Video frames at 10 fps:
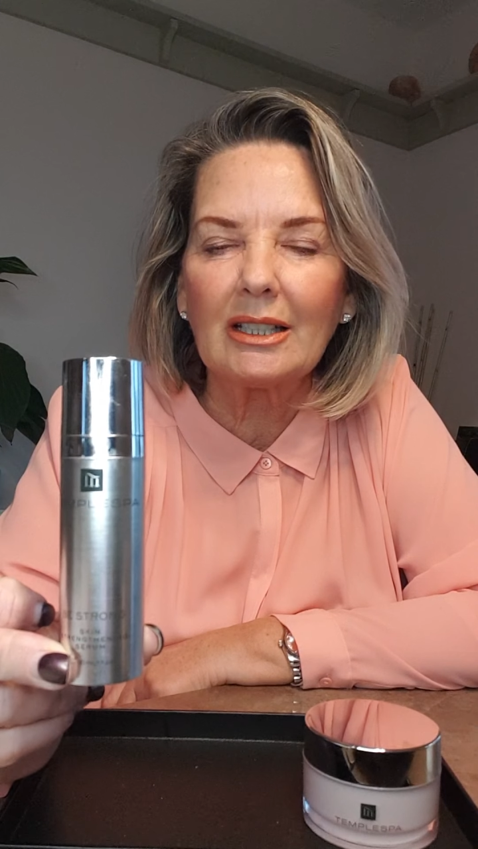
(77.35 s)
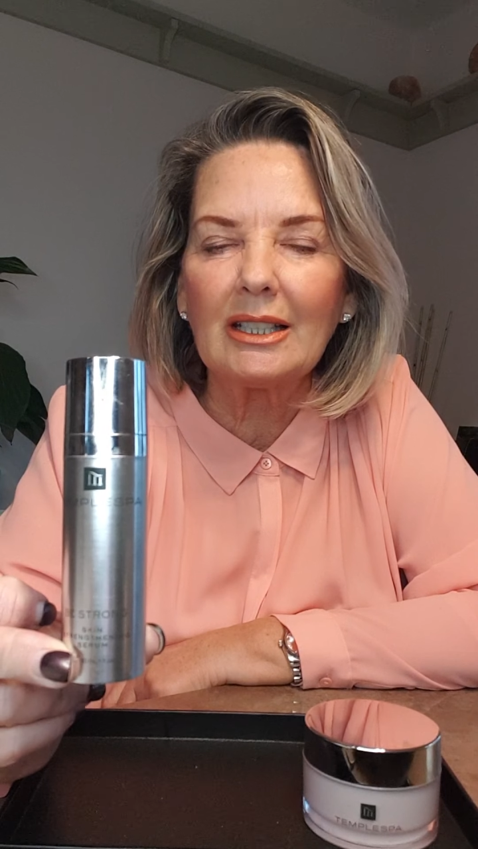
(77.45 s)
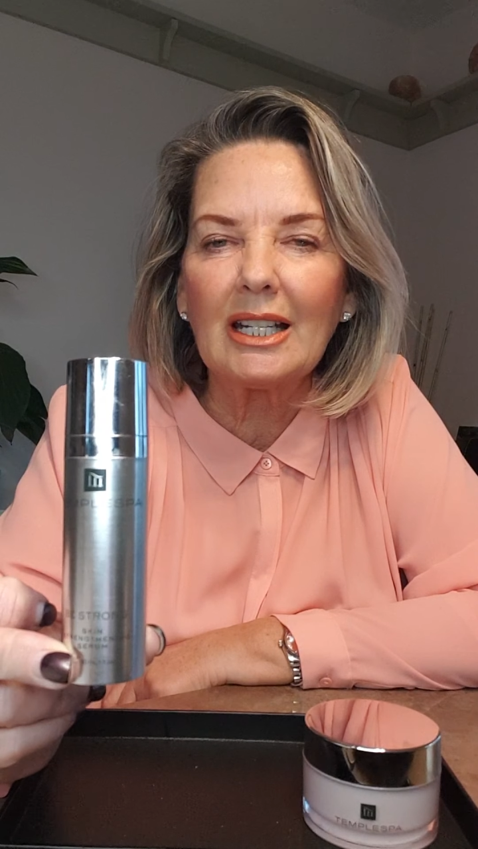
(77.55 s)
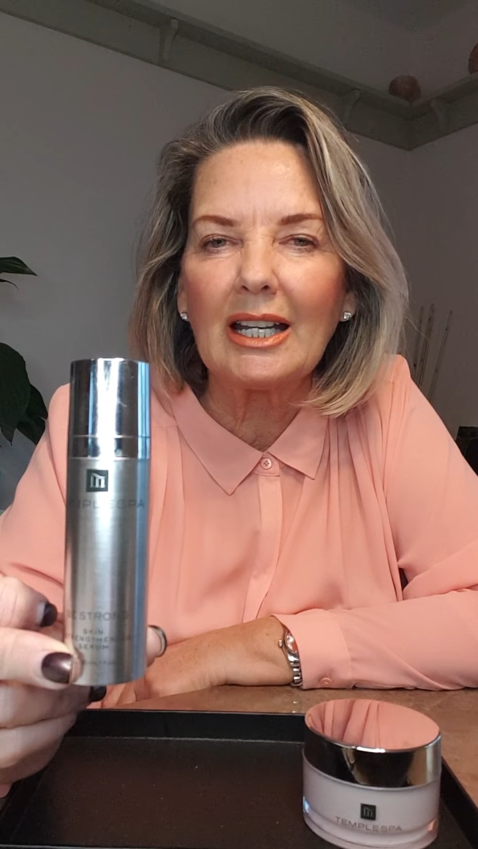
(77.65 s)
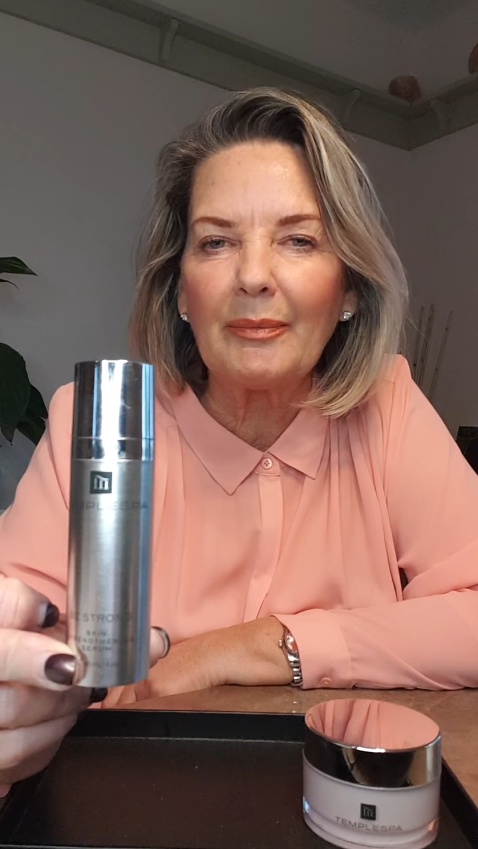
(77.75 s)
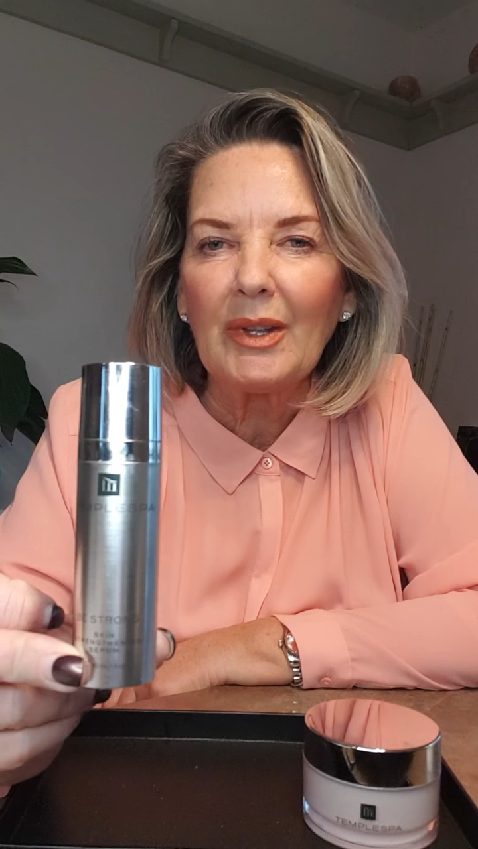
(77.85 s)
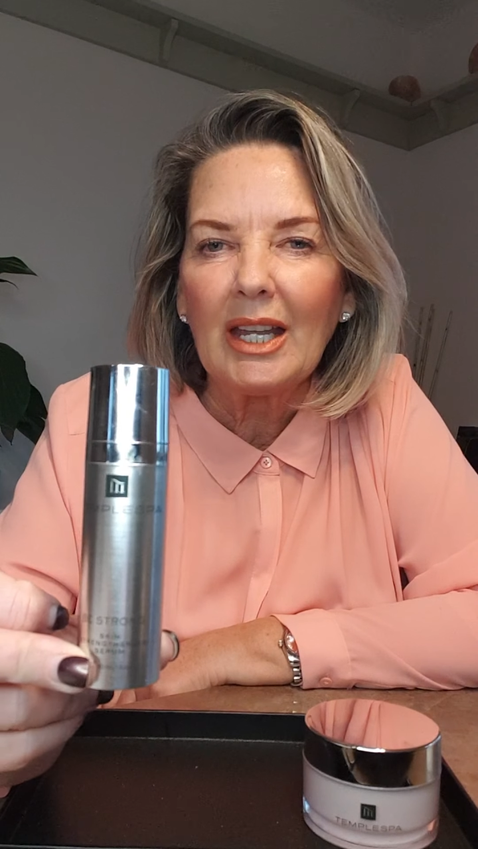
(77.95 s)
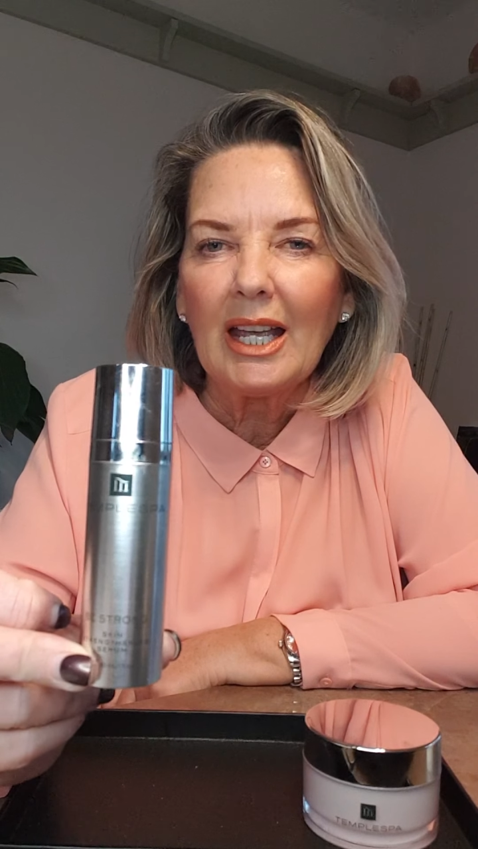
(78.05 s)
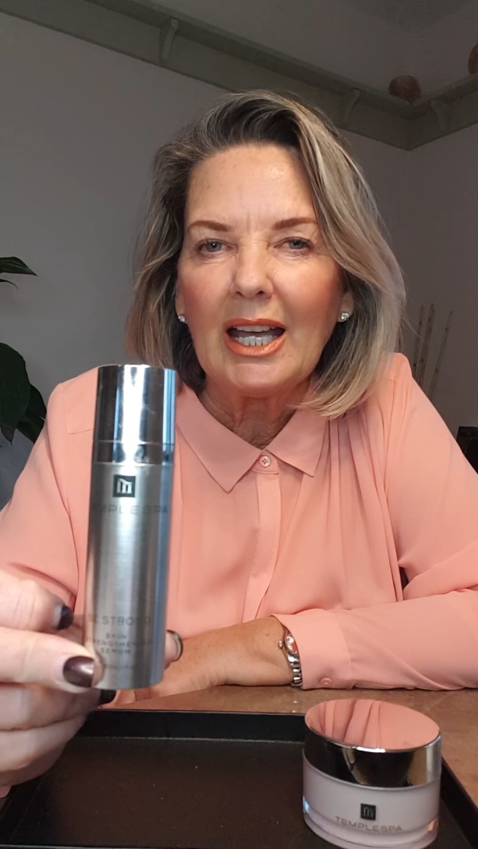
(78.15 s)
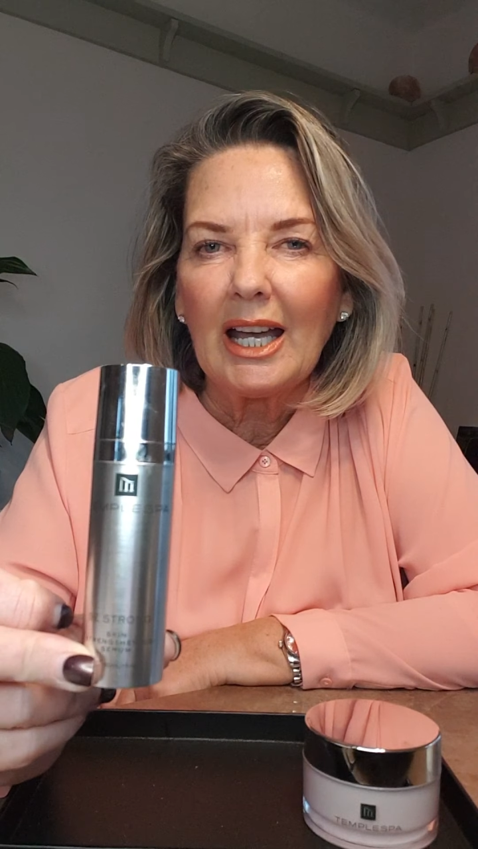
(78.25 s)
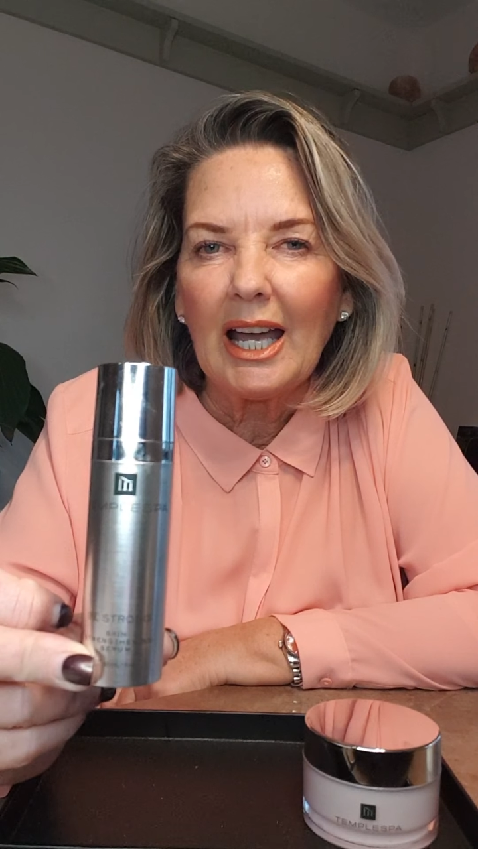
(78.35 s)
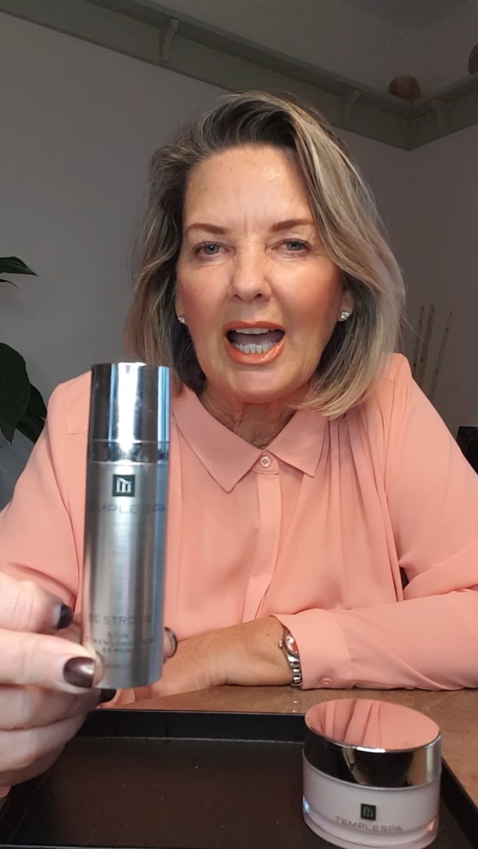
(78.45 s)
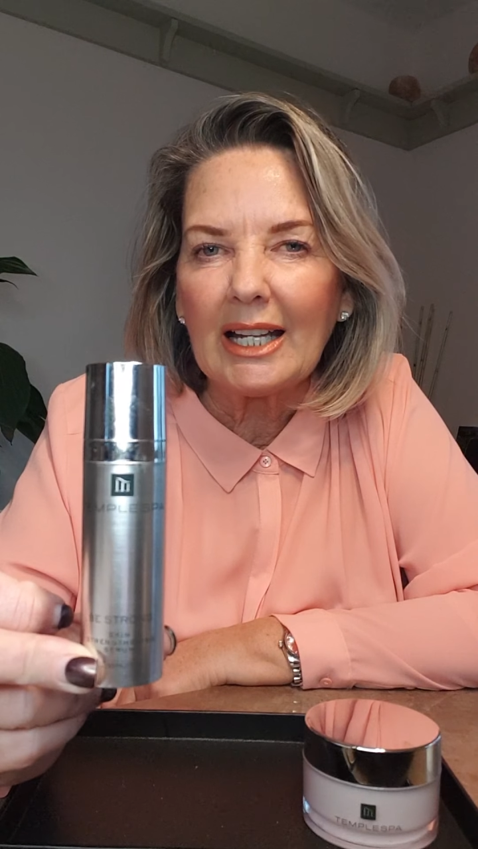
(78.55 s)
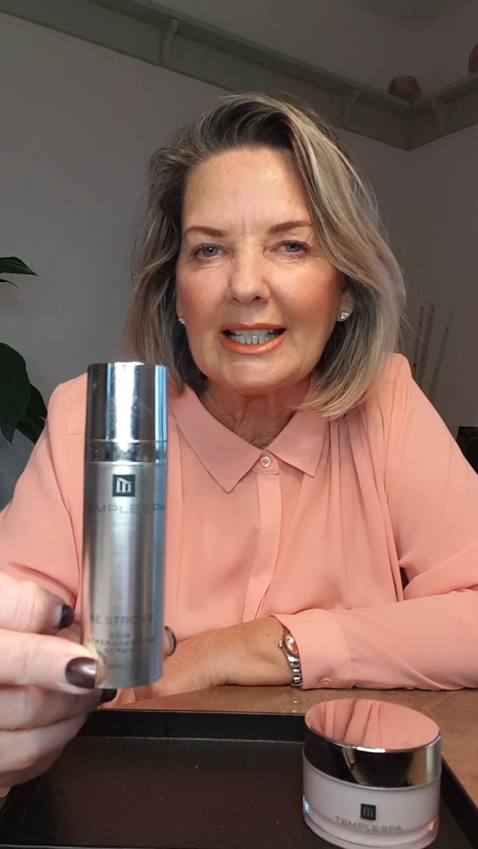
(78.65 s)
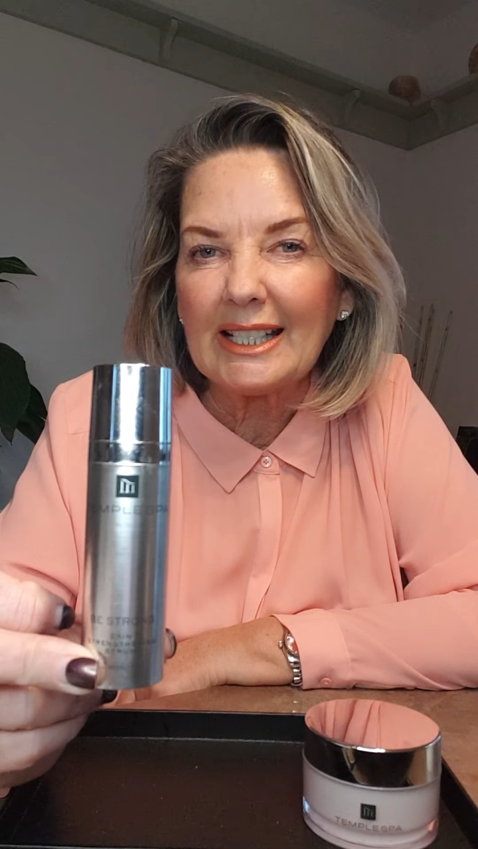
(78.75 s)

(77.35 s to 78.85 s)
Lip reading: and